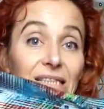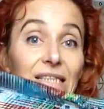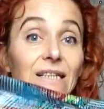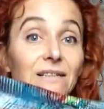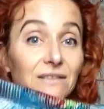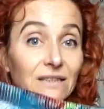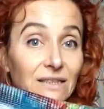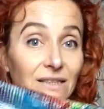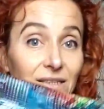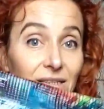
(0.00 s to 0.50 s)

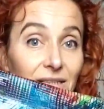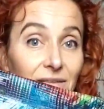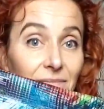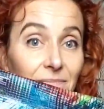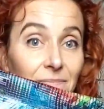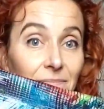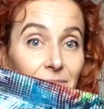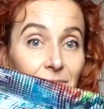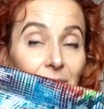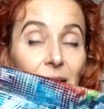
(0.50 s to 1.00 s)
nice,
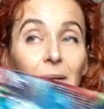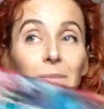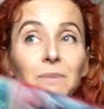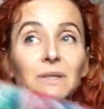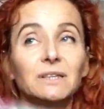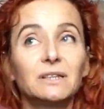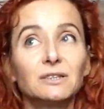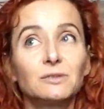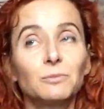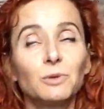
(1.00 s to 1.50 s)

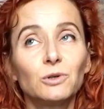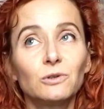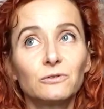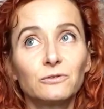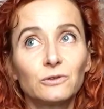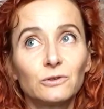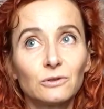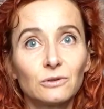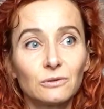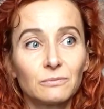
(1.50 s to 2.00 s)
but it's more
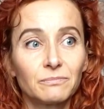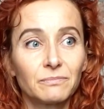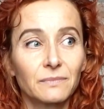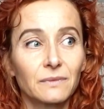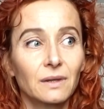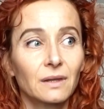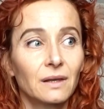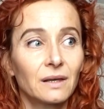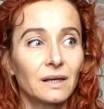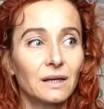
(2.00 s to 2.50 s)
for
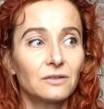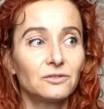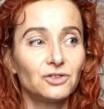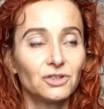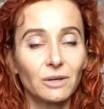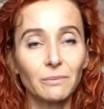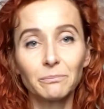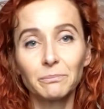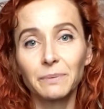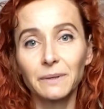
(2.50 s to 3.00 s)
a
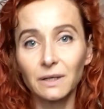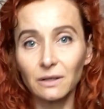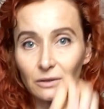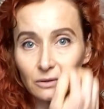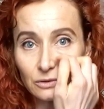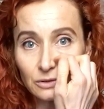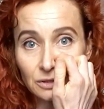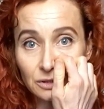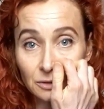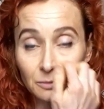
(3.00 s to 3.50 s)
jumper,
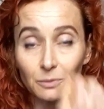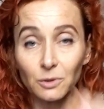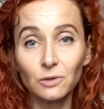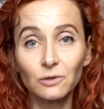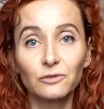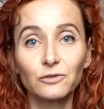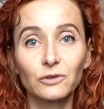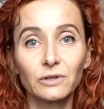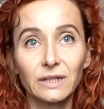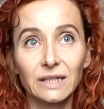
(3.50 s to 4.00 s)
or it's more
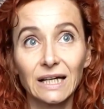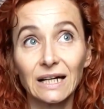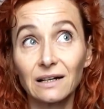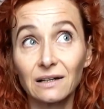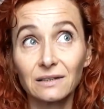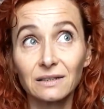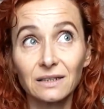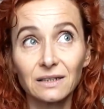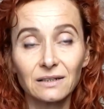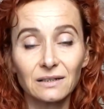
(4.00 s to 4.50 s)
for a
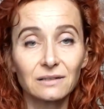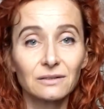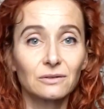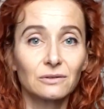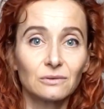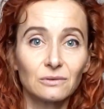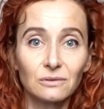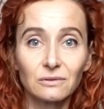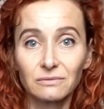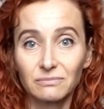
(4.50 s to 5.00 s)
cardigan
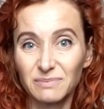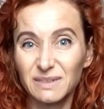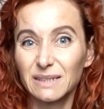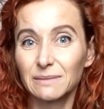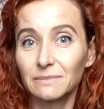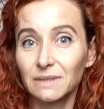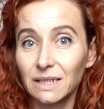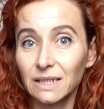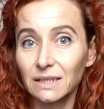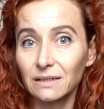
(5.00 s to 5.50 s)
or
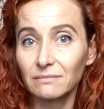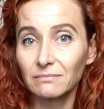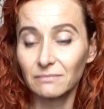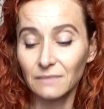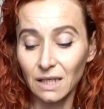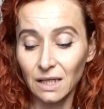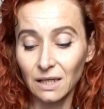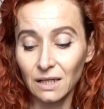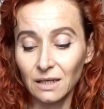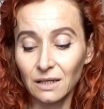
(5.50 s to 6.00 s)
something
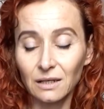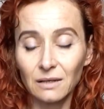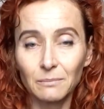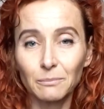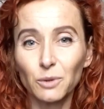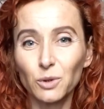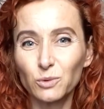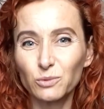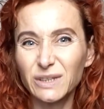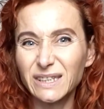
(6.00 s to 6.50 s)

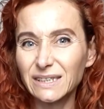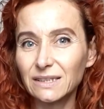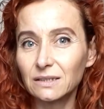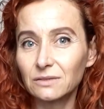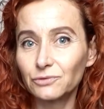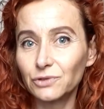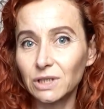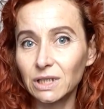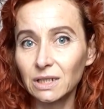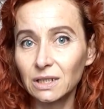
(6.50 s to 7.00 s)
more
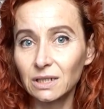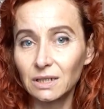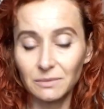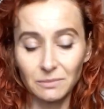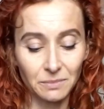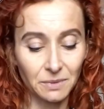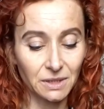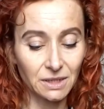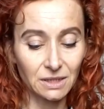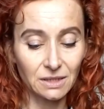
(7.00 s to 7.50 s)
wintry,
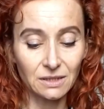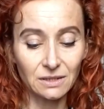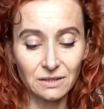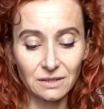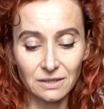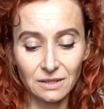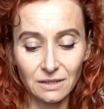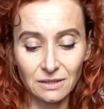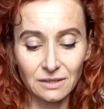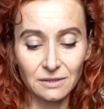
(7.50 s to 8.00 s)
because
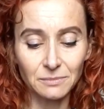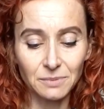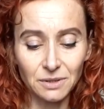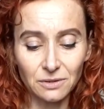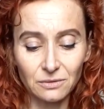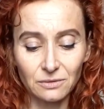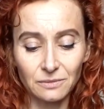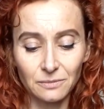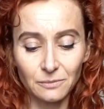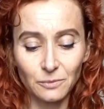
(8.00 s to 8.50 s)
it's a
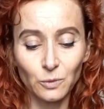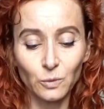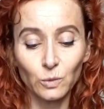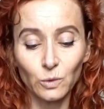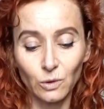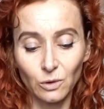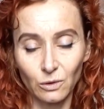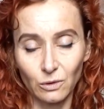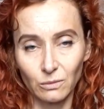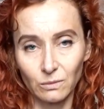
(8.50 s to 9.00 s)
bit
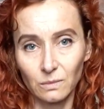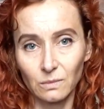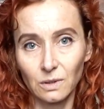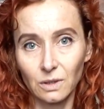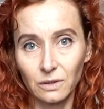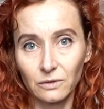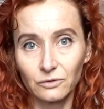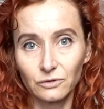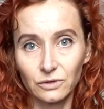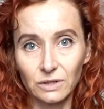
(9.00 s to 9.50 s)
warm
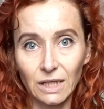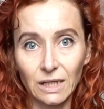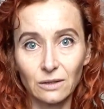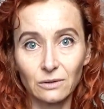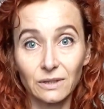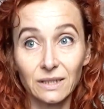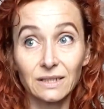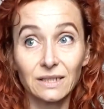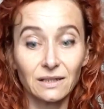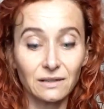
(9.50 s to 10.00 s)
for
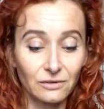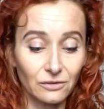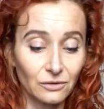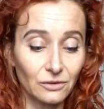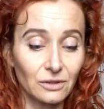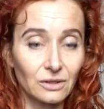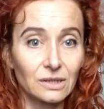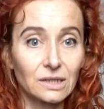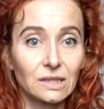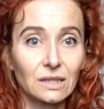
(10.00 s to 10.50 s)
now. And I
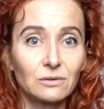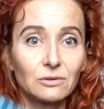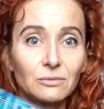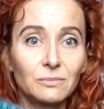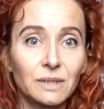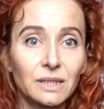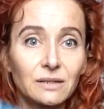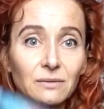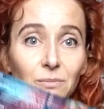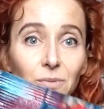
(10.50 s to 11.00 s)
thought I would
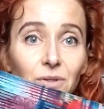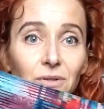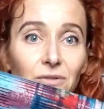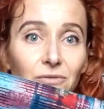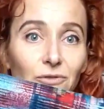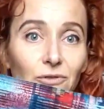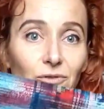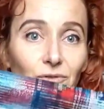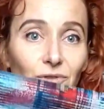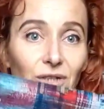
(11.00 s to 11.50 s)
make a
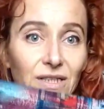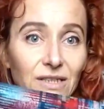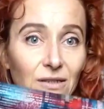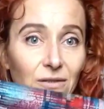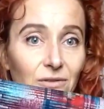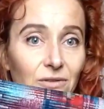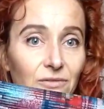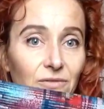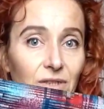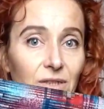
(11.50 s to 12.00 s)
beautiful dress
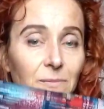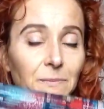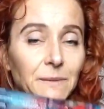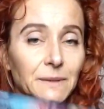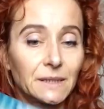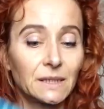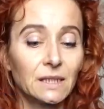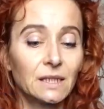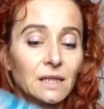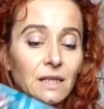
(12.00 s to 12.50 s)
out of it,
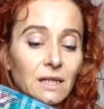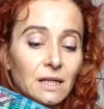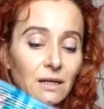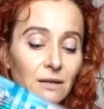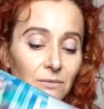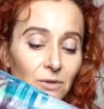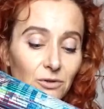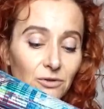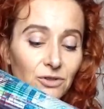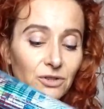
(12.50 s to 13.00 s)
but
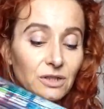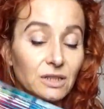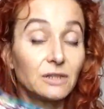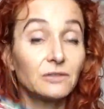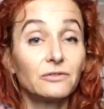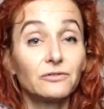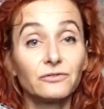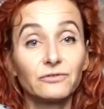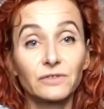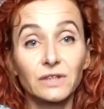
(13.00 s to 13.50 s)
I'm not sure.
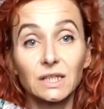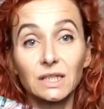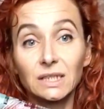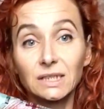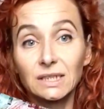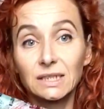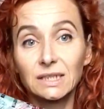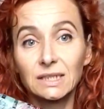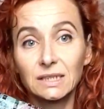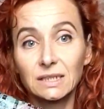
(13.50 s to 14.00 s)
If
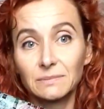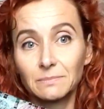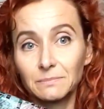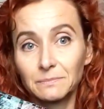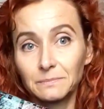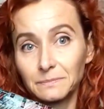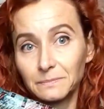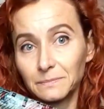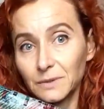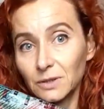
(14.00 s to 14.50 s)
it's
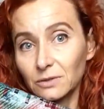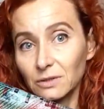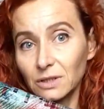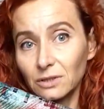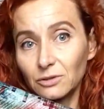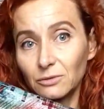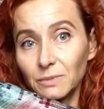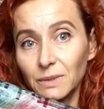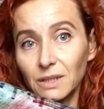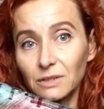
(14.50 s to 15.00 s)
going
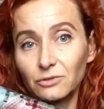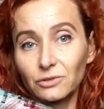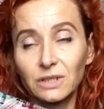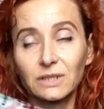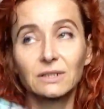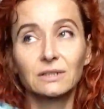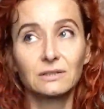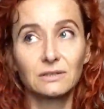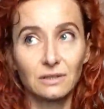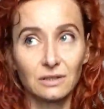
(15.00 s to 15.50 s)
to be a
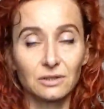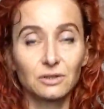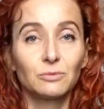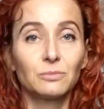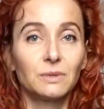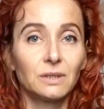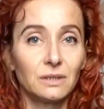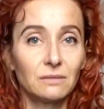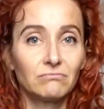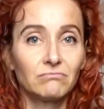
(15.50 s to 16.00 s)
dress, it's going to
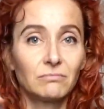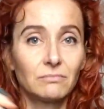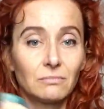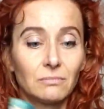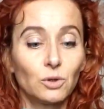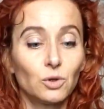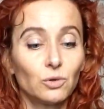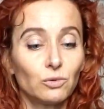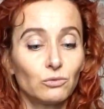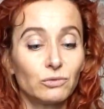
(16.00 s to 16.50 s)
be
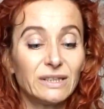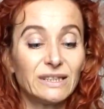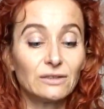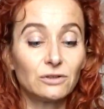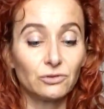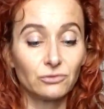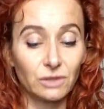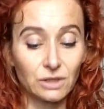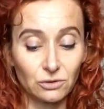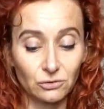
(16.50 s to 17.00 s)
more
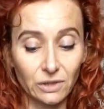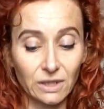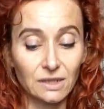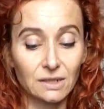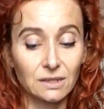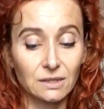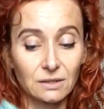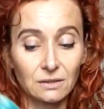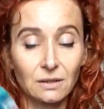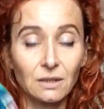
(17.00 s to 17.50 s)
wintry
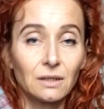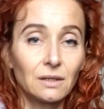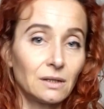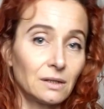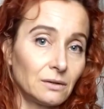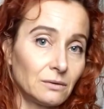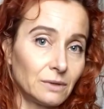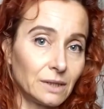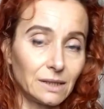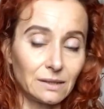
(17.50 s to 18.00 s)
dress.
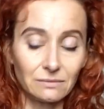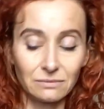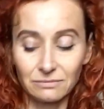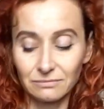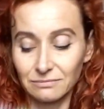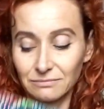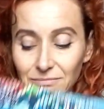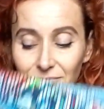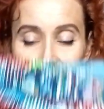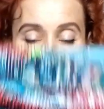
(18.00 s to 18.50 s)
Well,
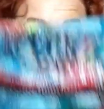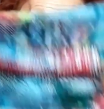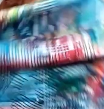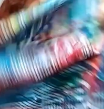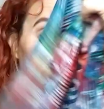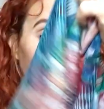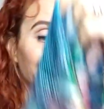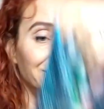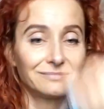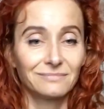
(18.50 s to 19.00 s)

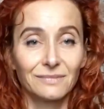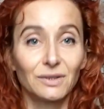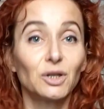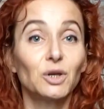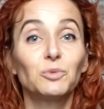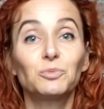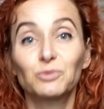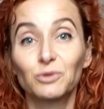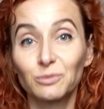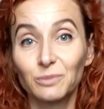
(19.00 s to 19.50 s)

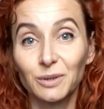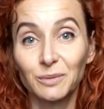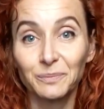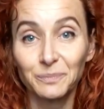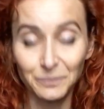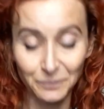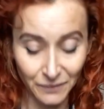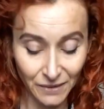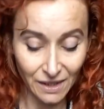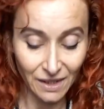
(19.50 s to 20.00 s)
no problem.
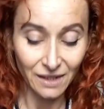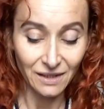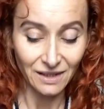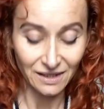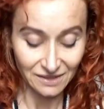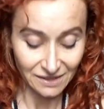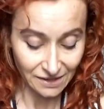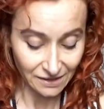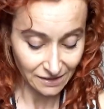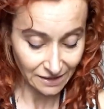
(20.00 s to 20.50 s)
I
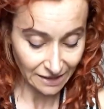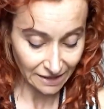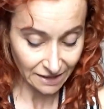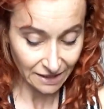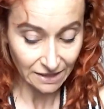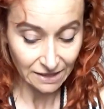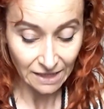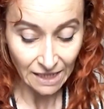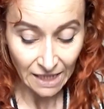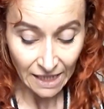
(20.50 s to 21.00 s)
still like
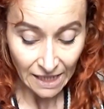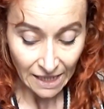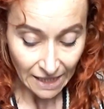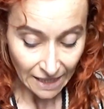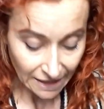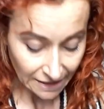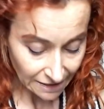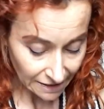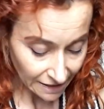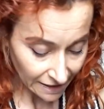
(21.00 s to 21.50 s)
it.
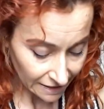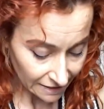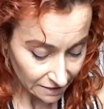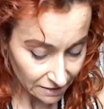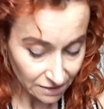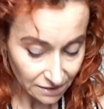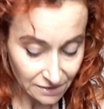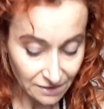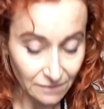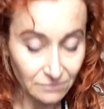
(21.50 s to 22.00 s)
And
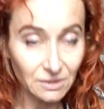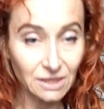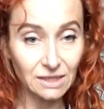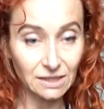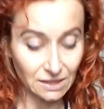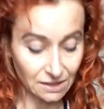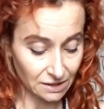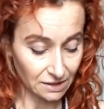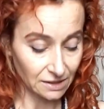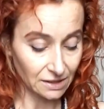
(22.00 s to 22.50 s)
then something
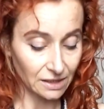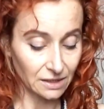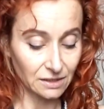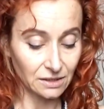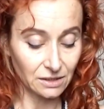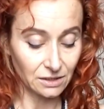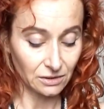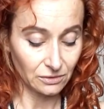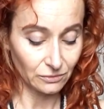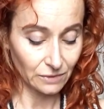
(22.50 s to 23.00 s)
that is
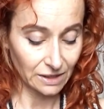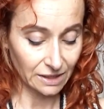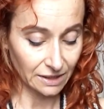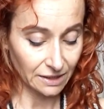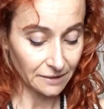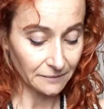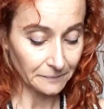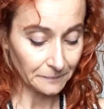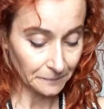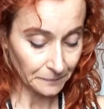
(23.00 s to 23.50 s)
ITY.